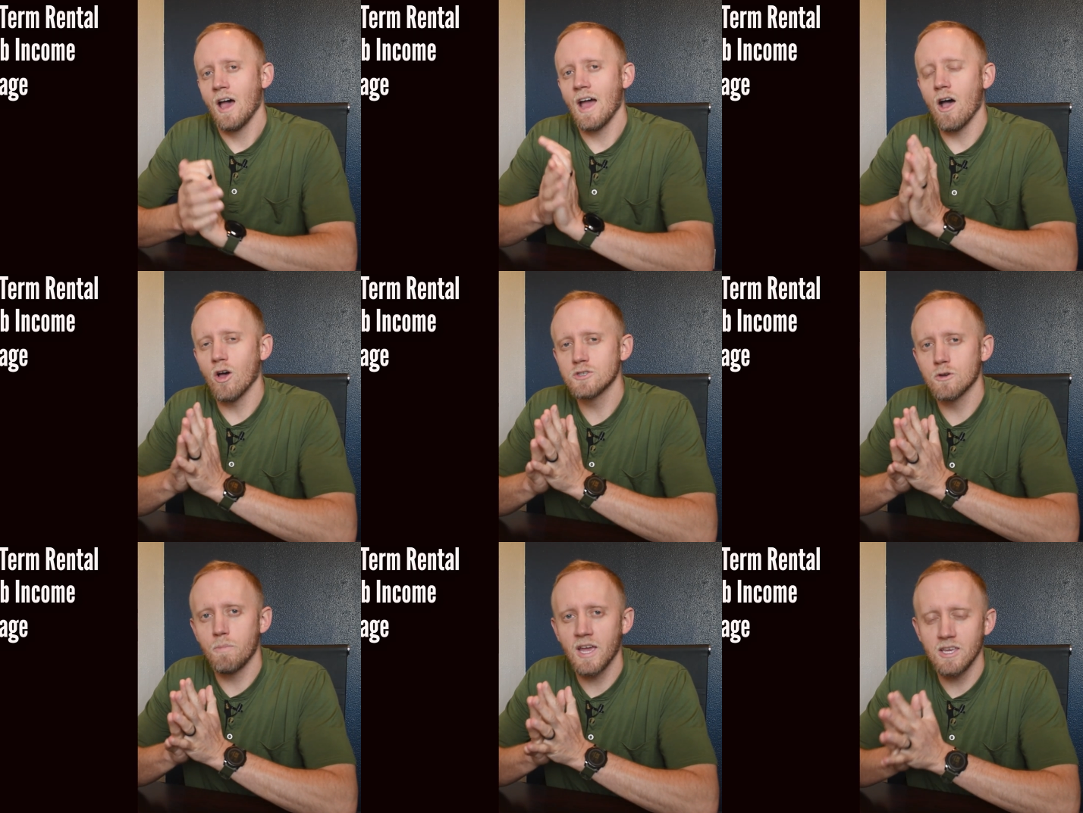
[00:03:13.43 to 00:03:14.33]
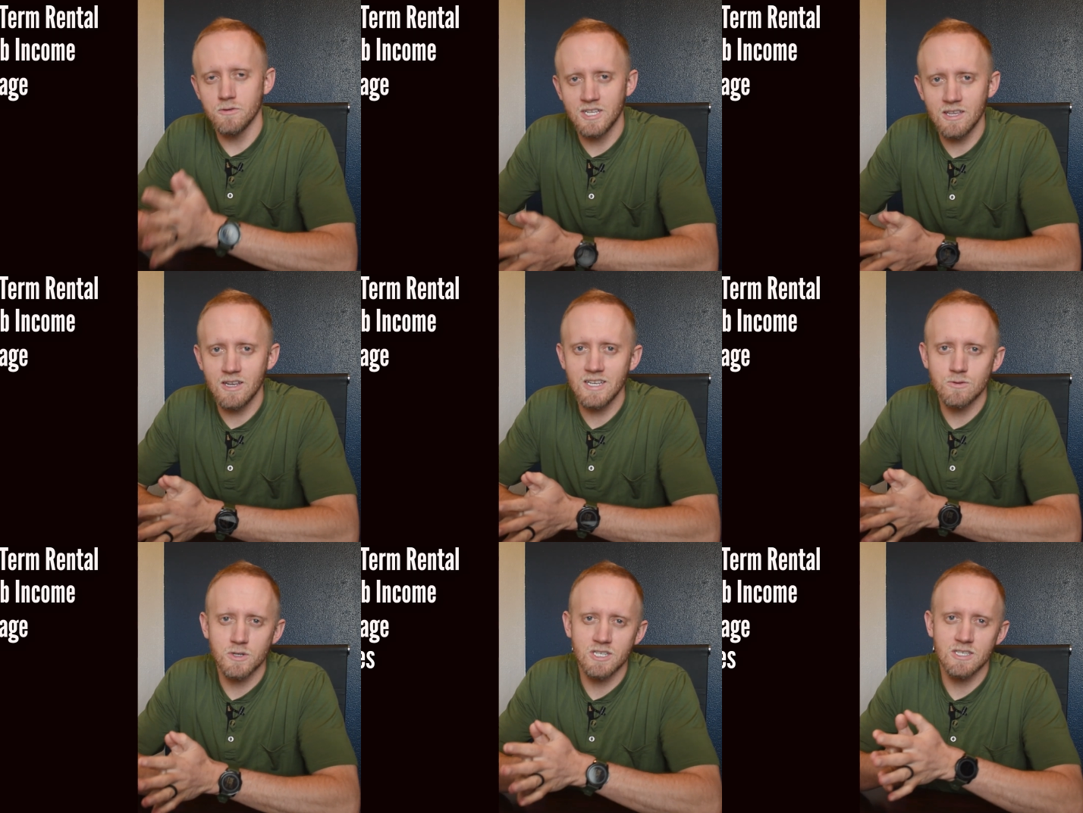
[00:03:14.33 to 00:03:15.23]
I also pay
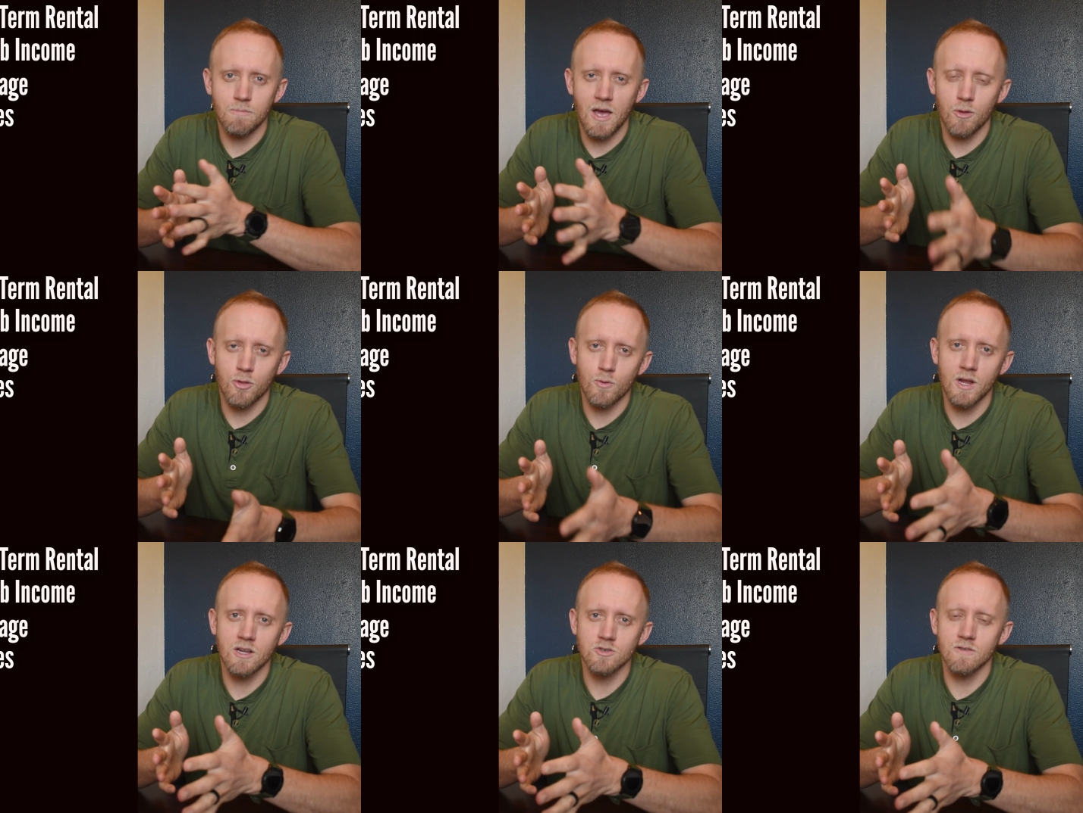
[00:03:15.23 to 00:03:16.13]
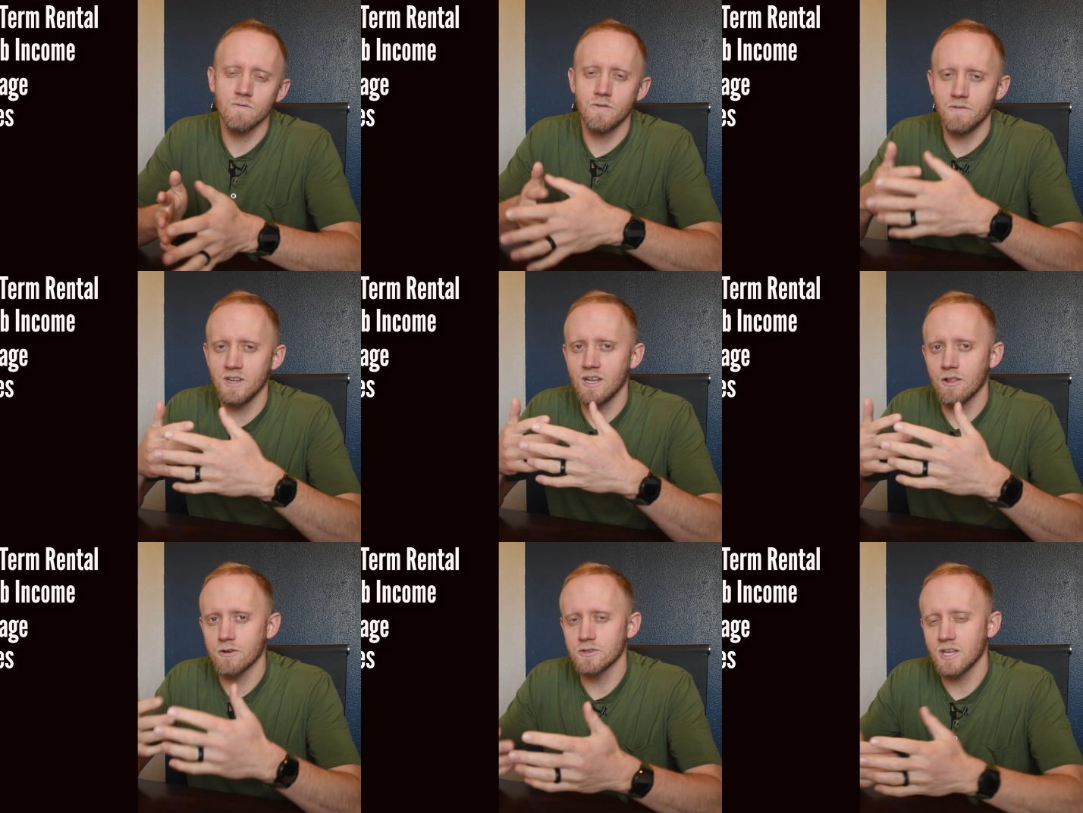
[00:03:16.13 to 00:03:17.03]
utilities, which is about
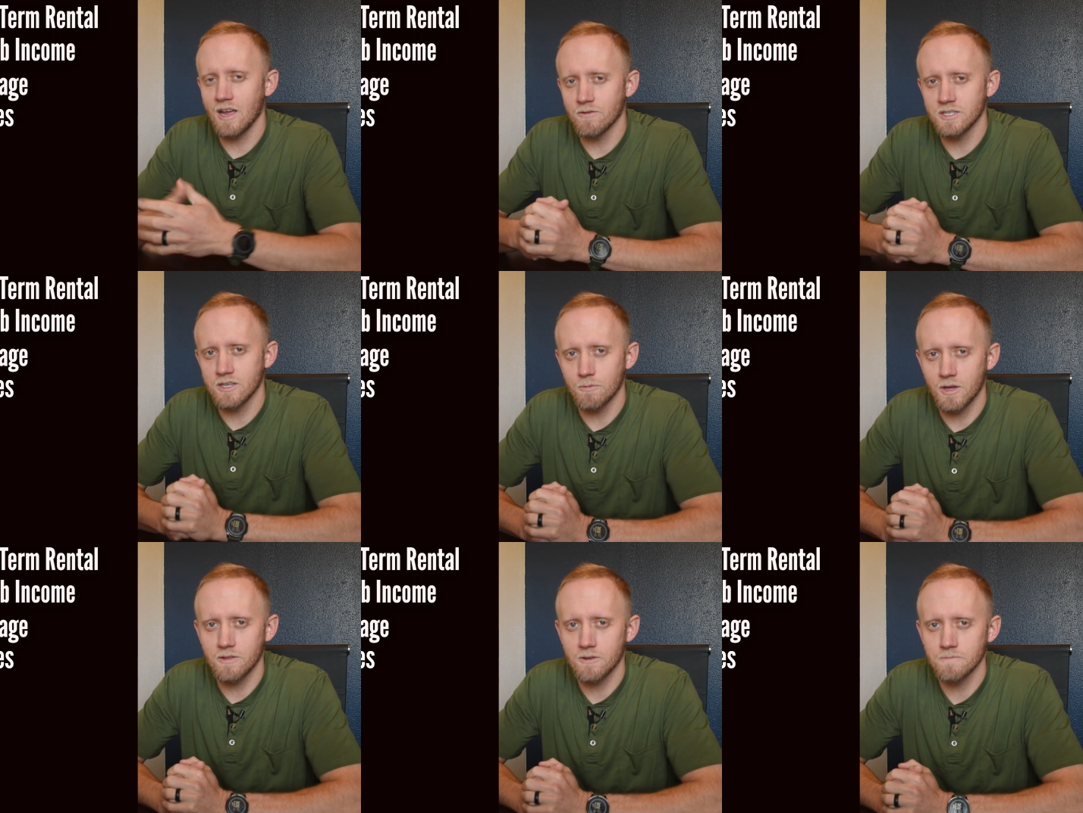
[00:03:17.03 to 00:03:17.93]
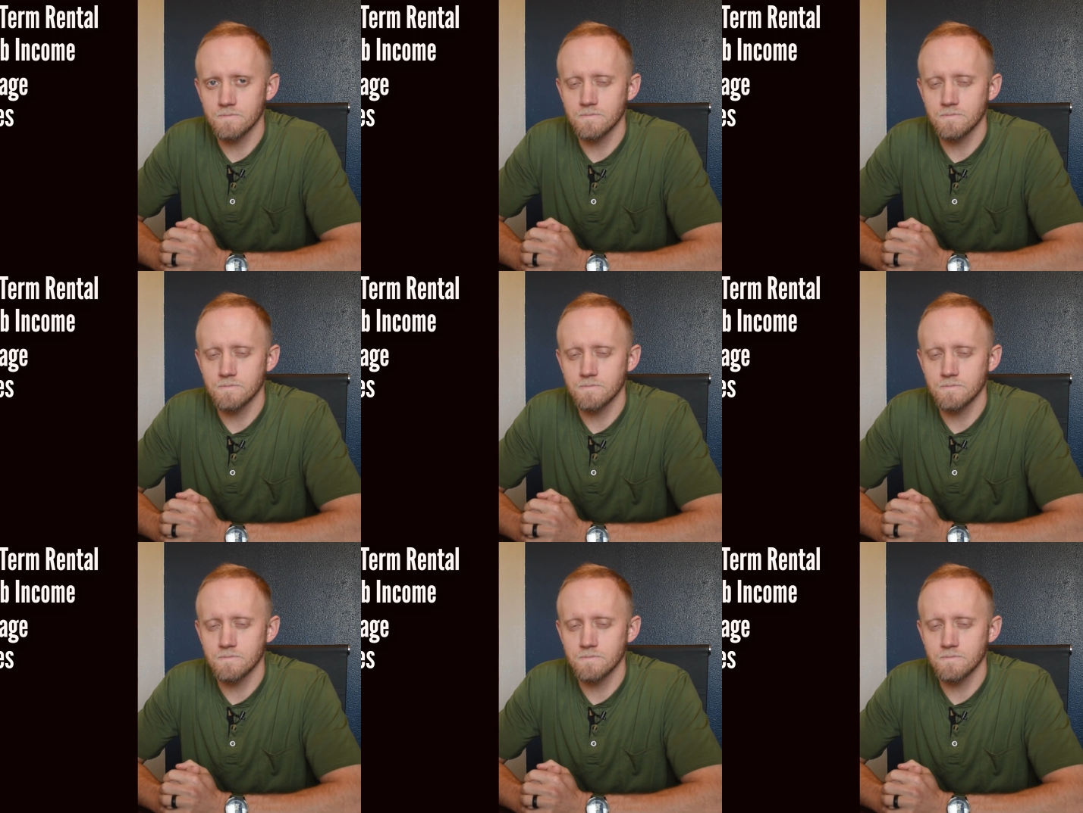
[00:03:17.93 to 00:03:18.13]
$350 every single month.